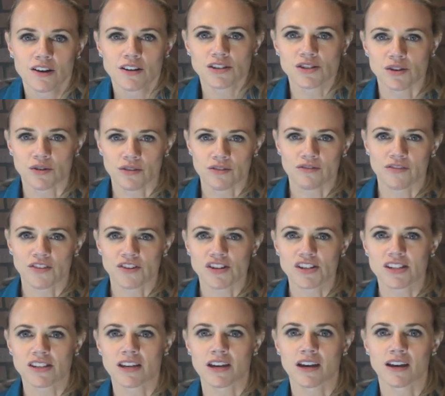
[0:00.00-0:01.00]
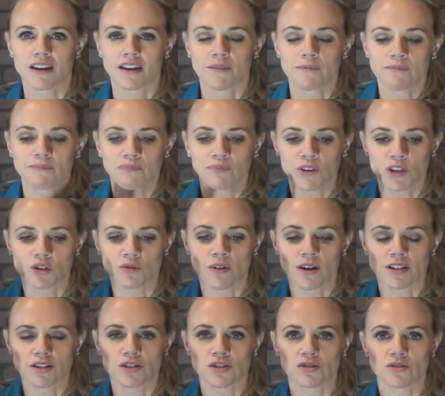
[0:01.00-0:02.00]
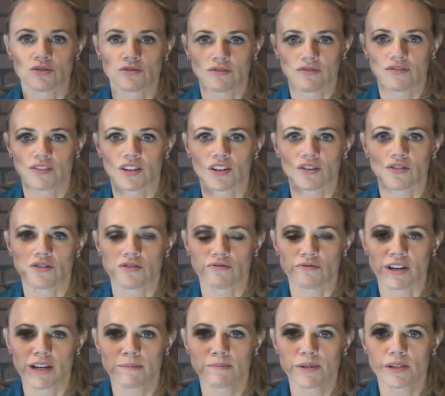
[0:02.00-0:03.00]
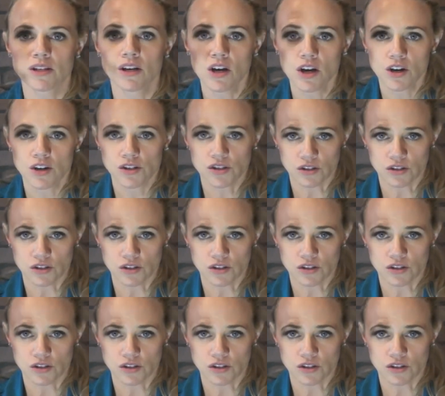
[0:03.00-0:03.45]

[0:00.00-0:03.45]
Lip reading: So the first thing, you want to feel the ribs.